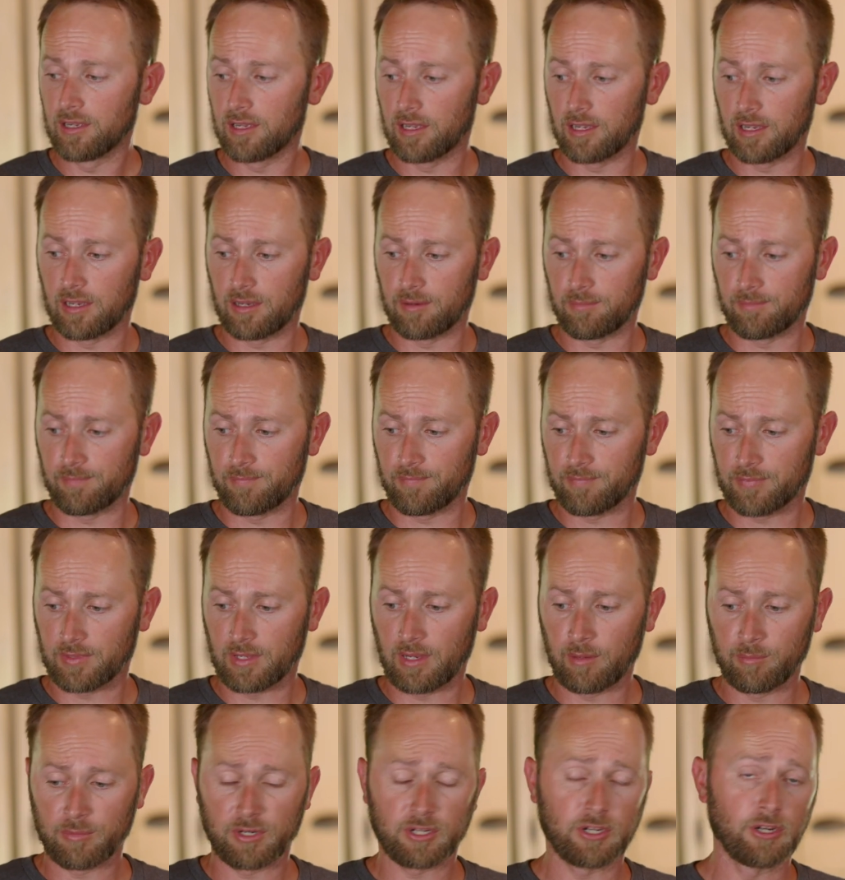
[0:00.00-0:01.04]
I'm
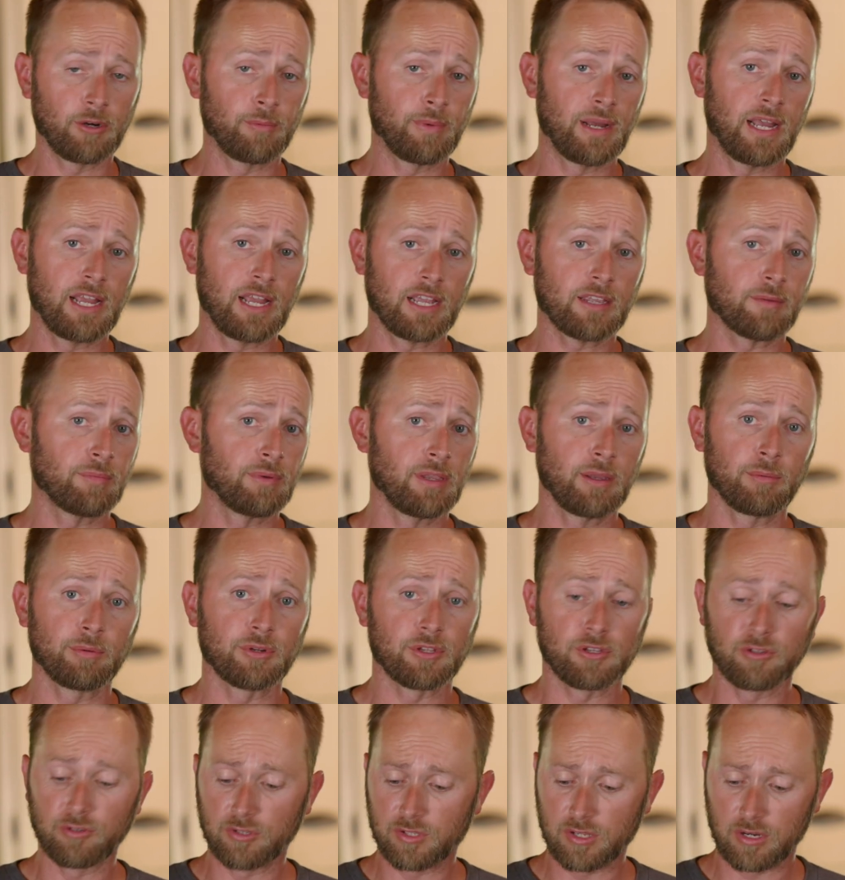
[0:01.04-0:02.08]
gonna go back, be able to
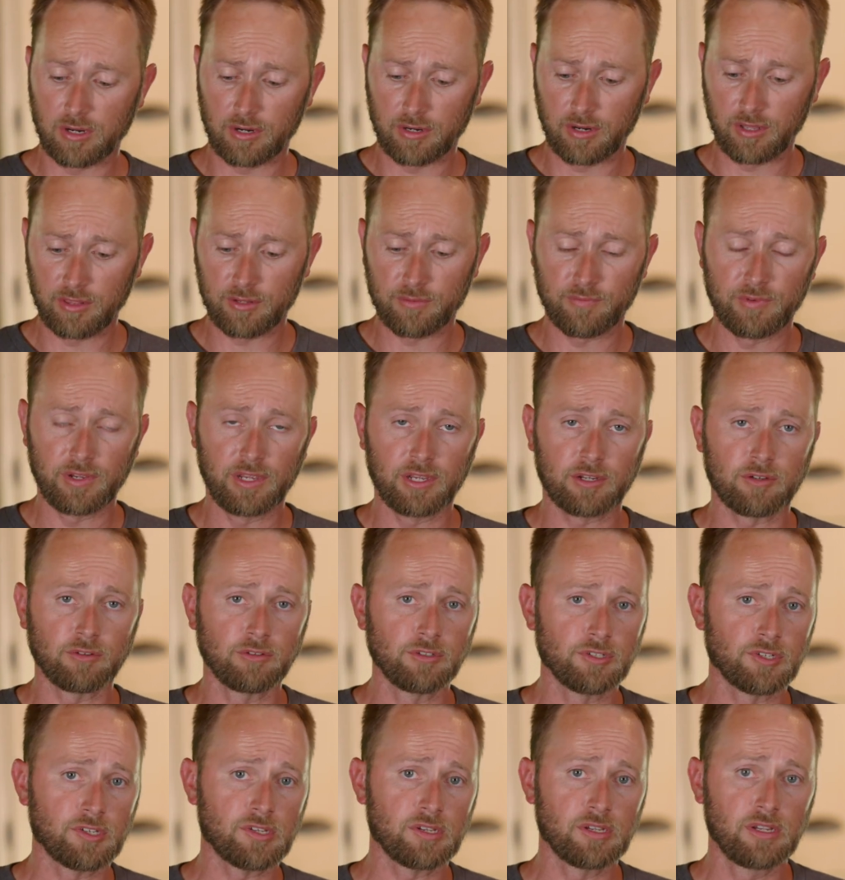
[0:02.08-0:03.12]
use it on other
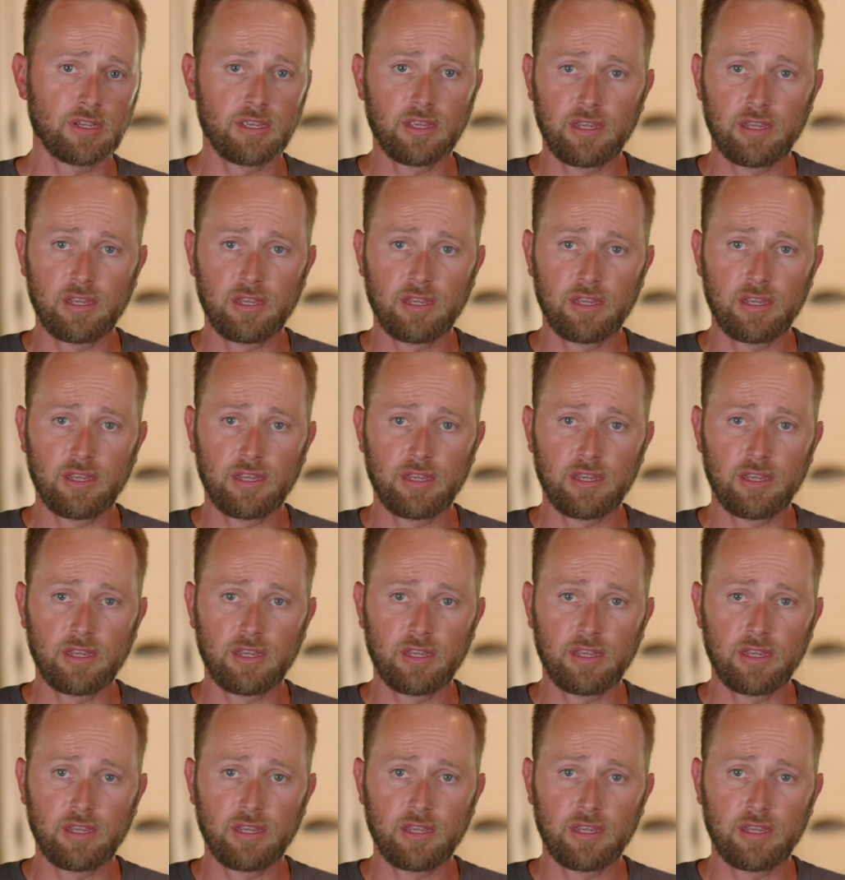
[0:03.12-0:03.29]
vehicles.